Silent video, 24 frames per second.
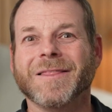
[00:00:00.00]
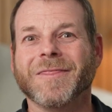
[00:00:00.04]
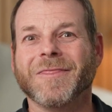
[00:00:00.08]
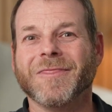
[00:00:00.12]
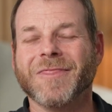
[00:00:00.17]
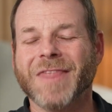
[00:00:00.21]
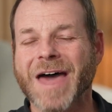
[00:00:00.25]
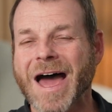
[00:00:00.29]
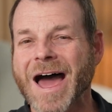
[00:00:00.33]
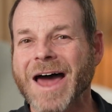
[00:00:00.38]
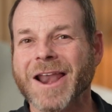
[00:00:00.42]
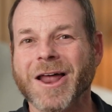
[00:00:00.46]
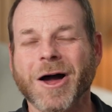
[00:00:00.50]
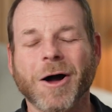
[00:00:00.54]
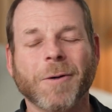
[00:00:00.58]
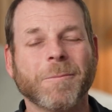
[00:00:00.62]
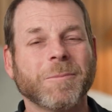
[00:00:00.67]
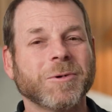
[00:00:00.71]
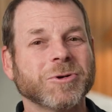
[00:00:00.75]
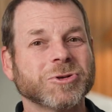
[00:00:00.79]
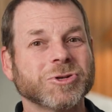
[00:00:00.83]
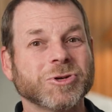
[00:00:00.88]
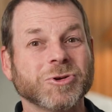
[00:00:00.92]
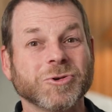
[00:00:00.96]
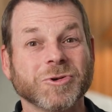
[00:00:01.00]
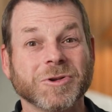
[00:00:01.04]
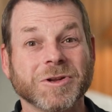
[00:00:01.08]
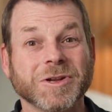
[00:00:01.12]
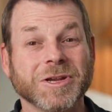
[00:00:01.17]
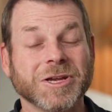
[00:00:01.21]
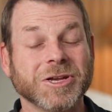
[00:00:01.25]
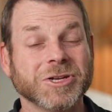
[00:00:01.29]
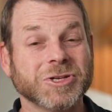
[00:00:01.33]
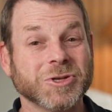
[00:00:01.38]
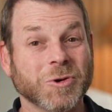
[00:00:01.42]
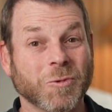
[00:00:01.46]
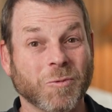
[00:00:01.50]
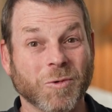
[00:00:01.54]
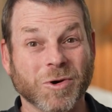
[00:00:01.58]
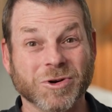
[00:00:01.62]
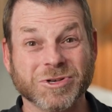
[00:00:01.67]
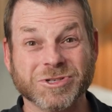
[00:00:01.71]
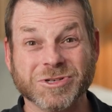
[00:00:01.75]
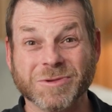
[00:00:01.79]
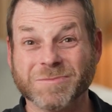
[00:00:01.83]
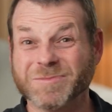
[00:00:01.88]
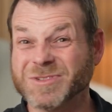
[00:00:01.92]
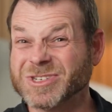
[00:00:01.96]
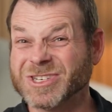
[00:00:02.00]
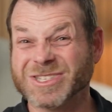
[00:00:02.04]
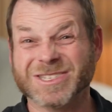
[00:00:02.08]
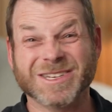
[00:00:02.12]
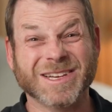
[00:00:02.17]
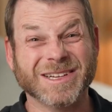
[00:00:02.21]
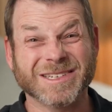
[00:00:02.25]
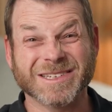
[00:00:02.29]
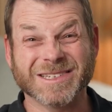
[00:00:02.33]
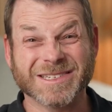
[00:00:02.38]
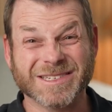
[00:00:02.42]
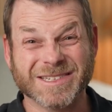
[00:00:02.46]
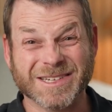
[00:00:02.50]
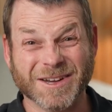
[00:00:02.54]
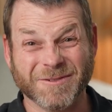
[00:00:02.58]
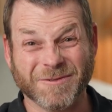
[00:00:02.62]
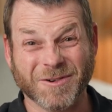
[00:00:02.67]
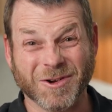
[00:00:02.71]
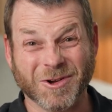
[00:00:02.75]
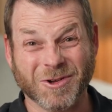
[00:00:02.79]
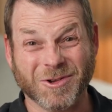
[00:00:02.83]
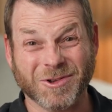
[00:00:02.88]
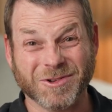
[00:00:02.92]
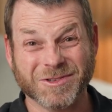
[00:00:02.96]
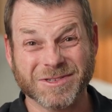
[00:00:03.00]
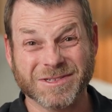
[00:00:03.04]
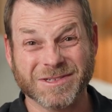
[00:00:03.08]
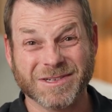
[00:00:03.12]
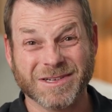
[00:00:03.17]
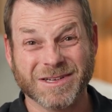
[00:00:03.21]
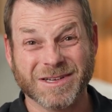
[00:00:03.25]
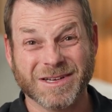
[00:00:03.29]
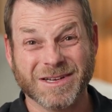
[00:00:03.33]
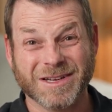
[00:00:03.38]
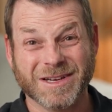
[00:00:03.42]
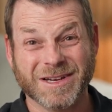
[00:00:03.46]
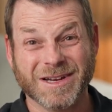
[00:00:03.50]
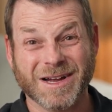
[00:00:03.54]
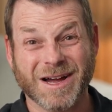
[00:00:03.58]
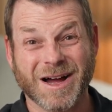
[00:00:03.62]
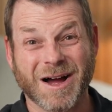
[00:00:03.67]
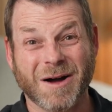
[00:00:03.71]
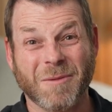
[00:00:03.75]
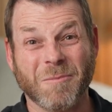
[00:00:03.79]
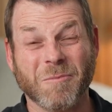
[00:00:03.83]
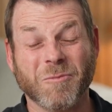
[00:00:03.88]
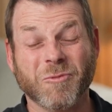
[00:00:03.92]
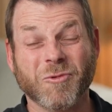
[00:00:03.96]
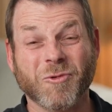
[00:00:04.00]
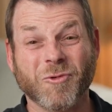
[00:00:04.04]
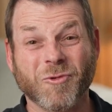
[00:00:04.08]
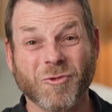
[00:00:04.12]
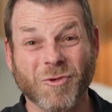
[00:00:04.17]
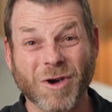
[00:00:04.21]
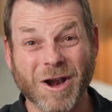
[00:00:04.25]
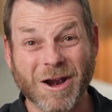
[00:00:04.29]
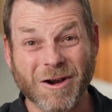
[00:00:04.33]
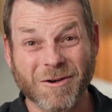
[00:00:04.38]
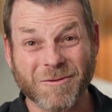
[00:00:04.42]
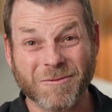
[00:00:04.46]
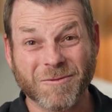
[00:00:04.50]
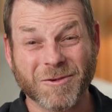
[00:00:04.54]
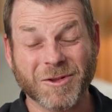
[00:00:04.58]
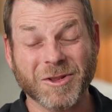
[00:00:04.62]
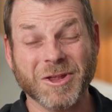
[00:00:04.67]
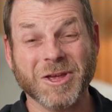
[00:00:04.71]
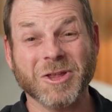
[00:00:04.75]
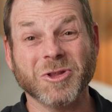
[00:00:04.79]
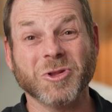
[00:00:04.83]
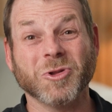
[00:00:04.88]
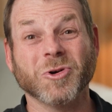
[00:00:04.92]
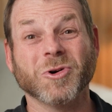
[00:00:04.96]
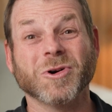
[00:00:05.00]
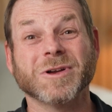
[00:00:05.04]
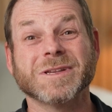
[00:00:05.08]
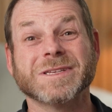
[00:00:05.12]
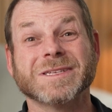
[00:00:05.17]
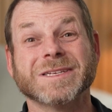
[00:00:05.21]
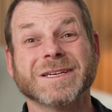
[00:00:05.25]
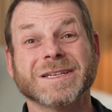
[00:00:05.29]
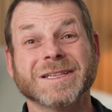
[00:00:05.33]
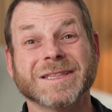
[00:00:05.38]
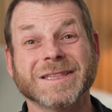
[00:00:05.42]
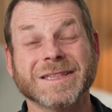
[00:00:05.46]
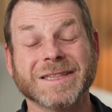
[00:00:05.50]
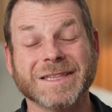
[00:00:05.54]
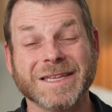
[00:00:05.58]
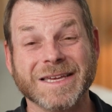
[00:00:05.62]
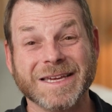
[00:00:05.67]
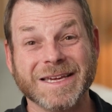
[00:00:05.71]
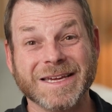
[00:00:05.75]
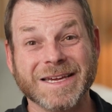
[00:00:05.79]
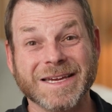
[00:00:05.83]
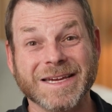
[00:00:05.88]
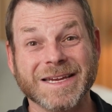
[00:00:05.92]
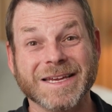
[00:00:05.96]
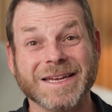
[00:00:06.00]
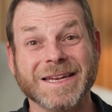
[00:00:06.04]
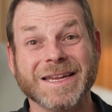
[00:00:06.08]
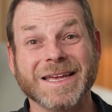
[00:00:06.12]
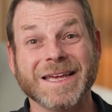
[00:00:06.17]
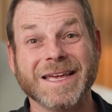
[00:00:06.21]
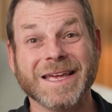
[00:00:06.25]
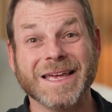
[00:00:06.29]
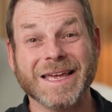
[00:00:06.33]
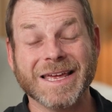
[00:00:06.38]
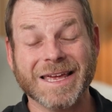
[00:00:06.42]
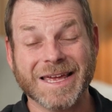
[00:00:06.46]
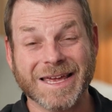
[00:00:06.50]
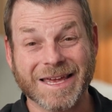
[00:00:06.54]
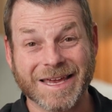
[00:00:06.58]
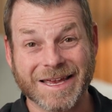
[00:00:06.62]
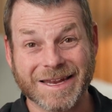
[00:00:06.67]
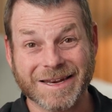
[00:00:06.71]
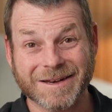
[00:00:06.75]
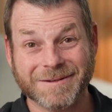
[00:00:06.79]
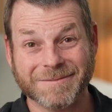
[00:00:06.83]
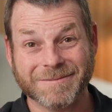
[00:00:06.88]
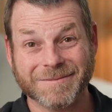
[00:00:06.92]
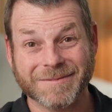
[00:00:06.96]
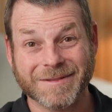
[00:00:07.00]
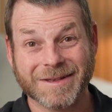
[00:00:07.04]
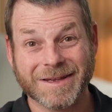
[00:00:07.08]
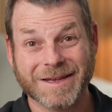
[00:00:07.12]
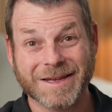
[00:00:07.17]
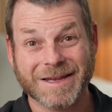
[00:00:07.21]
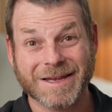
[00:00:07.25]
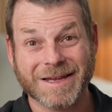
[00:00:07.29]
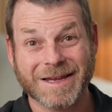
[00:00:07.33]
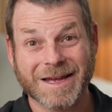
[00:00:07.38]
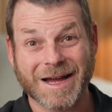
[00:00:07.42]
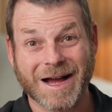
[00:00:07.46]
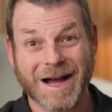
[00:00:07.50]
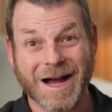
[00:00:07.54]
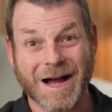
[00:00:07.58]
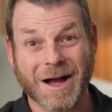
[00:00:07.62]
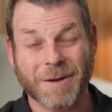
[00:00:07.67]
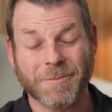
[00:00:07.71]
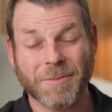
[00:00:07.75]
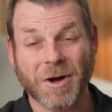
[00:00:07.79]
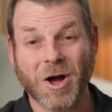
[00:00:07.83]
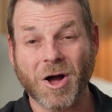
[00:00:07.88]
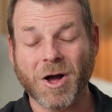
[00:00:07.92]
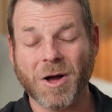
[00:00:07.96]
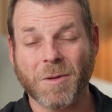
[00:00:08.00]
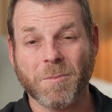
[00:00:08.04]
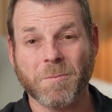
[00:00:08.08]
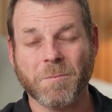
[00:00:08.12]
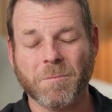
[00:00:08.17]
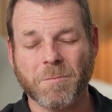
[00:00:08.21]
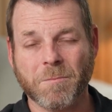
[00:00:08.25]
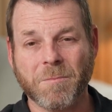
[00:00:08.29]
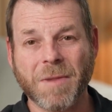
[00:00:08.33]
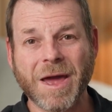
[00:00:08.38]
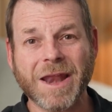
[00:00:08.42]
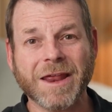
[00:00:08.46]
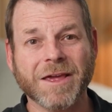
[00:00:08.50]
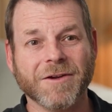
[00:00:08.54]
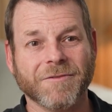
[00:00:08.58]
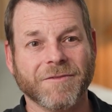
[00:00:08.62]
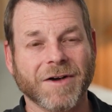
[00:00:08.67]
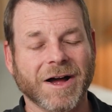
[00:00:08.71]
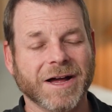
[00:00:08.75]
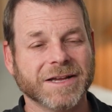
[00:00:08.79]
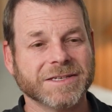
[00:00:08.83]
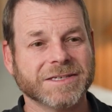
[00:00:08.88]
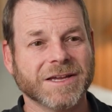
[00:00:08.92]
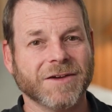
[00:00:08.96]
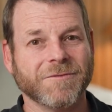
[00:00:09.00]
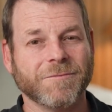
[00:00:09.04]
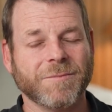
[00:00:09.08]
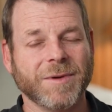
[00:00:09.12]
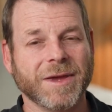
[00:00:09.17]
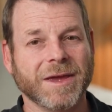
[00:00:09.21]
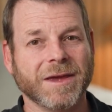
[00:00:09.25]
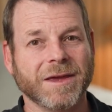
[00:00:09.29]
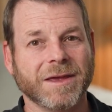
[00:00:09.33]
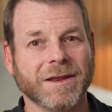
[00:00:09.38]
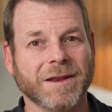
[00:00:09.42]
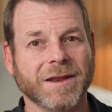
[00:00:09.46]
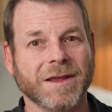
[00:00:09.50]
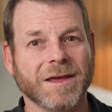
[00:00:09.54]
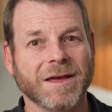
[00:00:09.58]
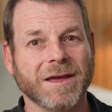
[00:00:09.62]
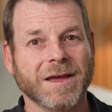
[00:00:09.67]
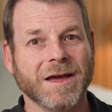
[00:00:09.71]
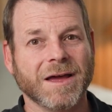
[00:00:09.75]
that opportunity to worship just because it's difficult. Prayerfully look to lean in. Many of us have been